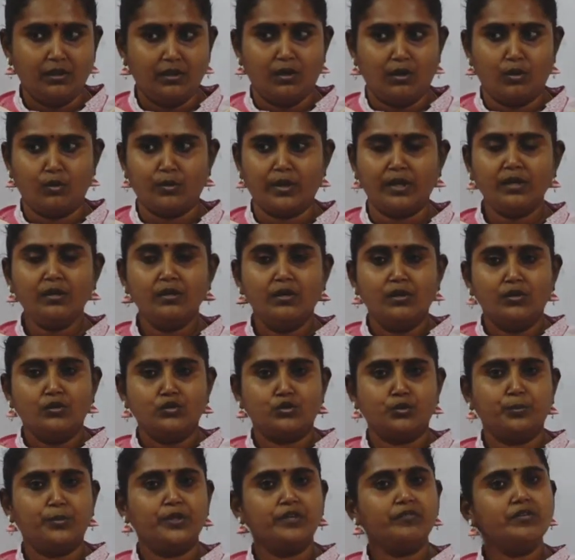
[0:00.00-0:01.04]
Okay,
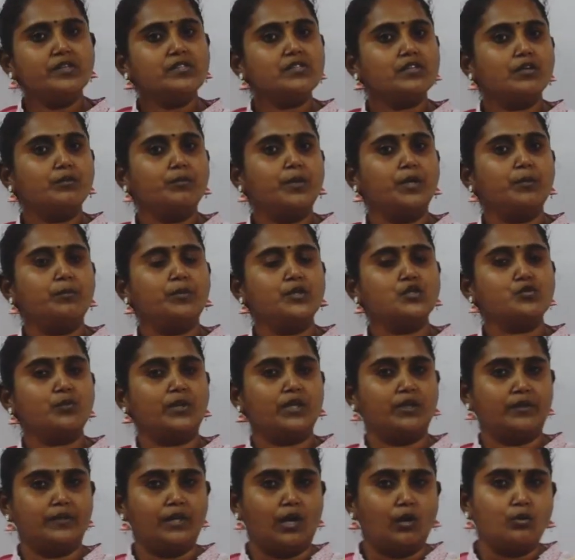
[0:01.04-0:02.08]
so previous year papers, when
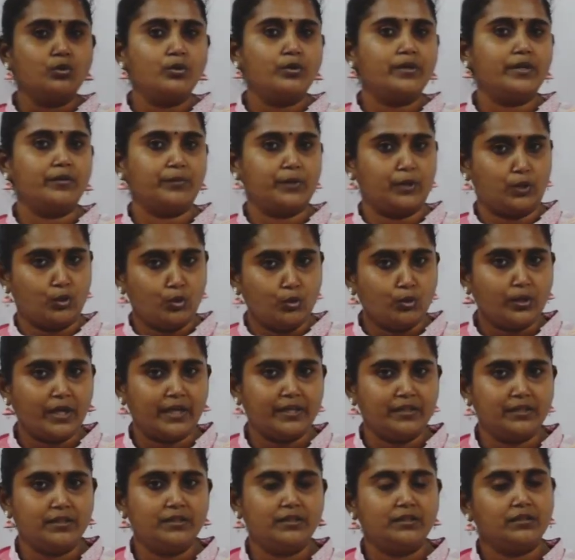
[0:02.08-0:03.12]
you download and when you look
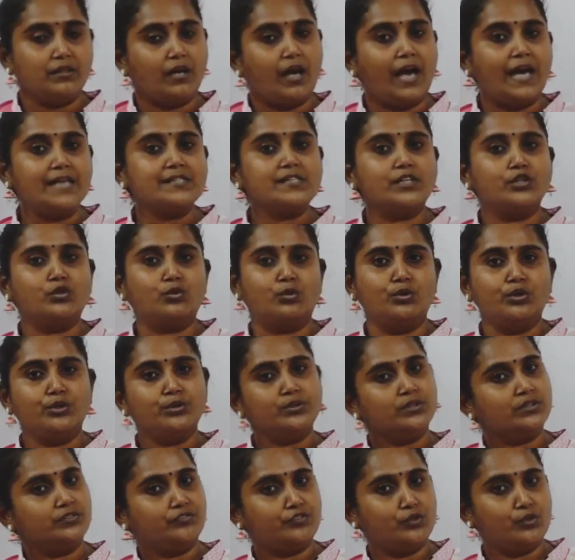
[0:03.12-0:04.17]
at it, as I told
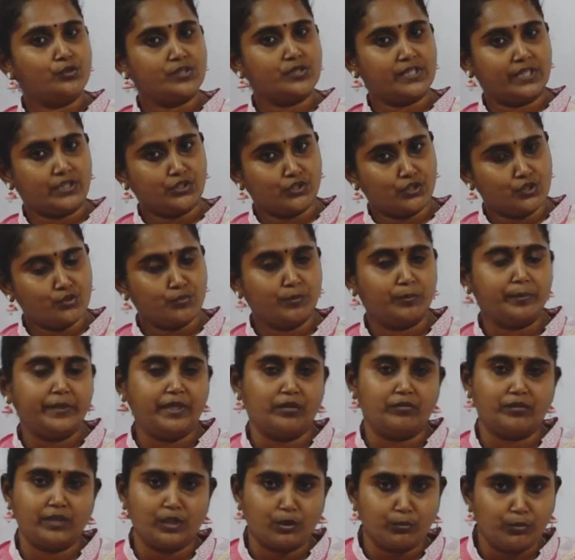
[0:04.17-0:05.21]
you, the 4 sections will be
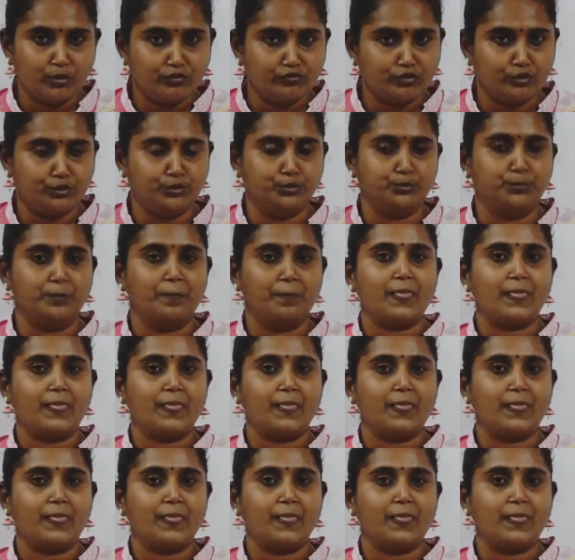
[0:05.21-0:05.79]
available for you.